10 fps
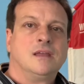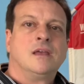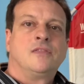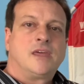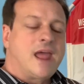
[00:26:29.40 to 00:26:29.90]

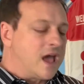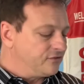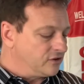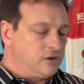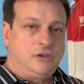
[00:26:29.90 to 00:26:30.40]
then
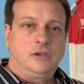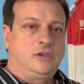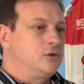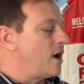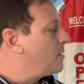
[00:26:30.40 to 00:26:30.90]
ask,
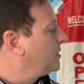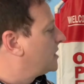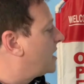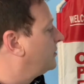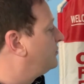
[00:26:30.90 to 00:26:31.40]
you know, I'd be
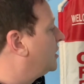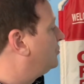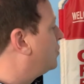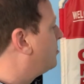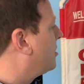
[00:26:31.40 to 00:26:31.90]
glad to set
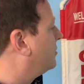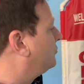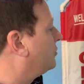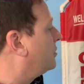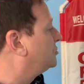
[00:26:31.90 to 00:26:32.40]
you up on a
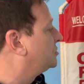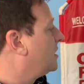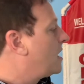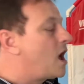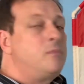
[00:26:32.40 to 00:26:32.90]
search.
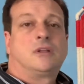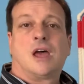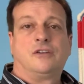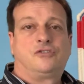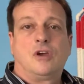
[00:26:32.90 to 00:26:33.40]
I'd be
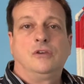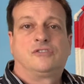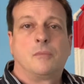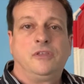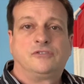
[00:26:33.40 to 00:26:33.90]
glad to show you
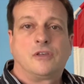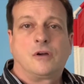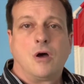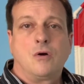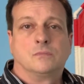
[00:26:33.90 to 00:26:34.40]
some of these other
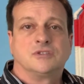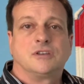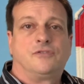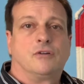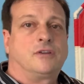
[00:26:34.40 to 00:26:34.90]
homes
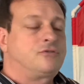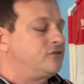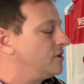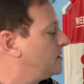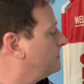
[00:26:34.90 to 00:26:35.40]
if you're
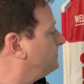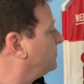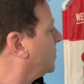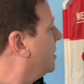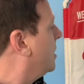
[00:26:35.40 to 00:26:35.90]
interested.
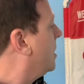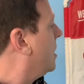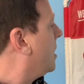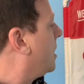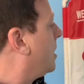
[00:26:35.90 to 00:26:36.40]

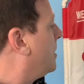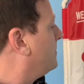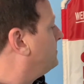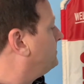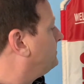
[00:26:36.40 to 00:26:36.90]

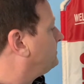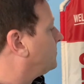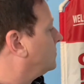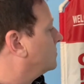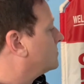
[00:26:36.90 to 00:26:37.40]
Um,
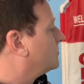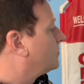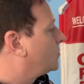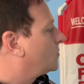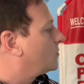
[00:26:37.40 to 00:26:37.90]

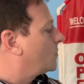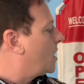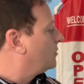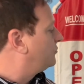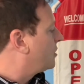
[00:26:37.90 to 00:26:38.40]

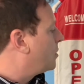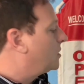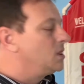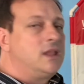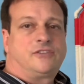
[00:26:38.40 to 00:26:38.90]
and so
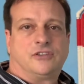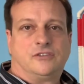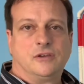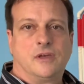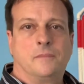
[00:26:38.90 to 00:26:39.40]
listen
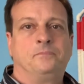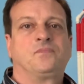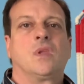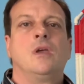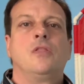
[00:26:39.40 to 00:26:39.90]
to them.
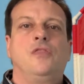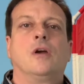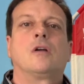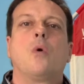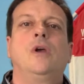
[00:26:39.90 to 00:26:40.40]

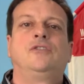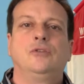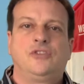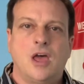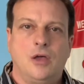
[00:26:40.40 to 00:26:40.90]
They're going to
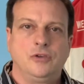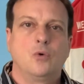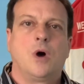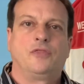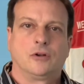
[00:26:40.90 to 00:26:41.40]
tell you
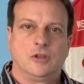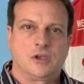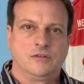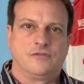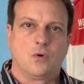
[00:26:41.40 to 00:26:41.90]
what they're
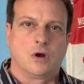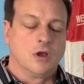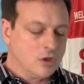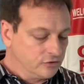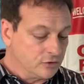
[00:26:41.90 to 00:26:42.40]
looking for.
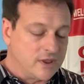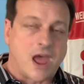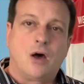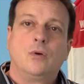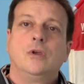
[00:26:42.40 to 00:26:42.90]
So
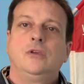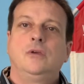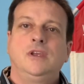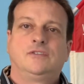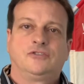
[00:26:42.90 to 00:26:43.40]
now you
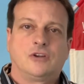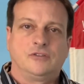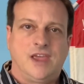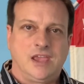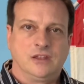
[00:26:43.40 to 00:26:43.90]
need to start
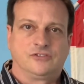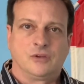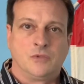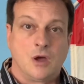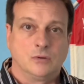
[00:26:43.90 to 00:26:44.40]
taking
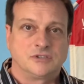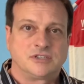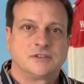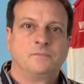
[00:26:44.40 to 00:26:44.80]
some notes.